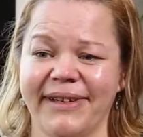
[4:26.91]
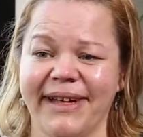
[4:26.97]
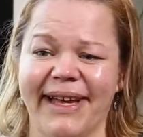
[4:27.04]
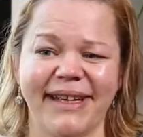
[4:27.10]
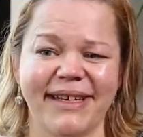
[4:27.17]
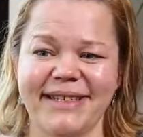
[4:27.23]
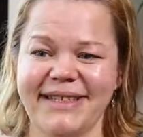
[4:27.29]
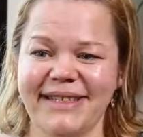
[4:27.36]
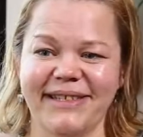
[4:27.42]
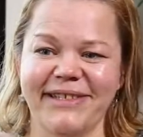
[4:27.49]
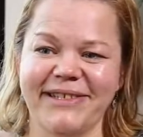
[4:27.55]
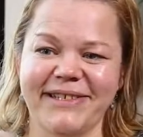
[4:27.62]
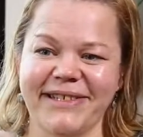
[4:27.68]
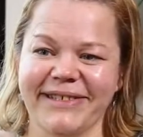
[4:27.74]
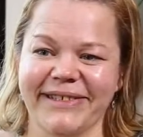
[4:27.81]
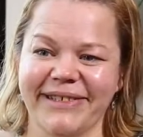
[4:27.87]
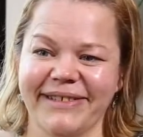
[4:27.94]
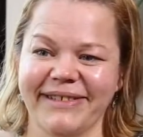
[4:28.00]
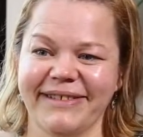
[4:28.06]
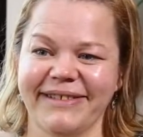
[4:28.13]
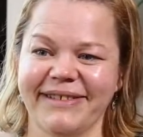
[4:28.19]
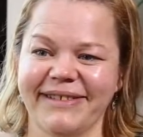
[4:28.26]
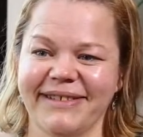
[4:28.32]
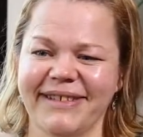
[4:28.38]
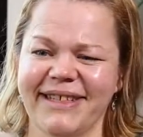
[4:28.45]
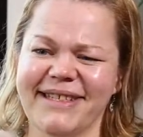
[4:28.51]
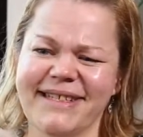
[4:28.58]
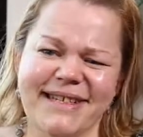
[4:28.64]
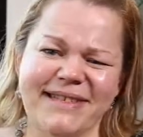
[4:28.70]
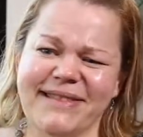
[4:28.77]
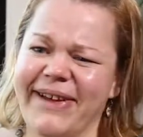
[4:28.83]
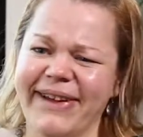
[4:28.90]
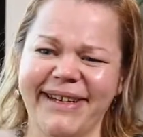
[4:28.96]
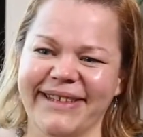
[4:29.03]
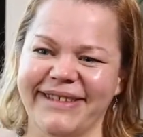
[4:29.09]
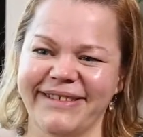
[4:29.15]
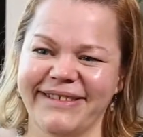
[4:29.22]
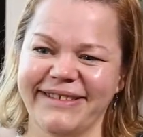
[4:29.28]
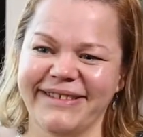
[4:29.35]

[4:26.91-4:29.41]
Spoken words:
and continue to do. It's exciting.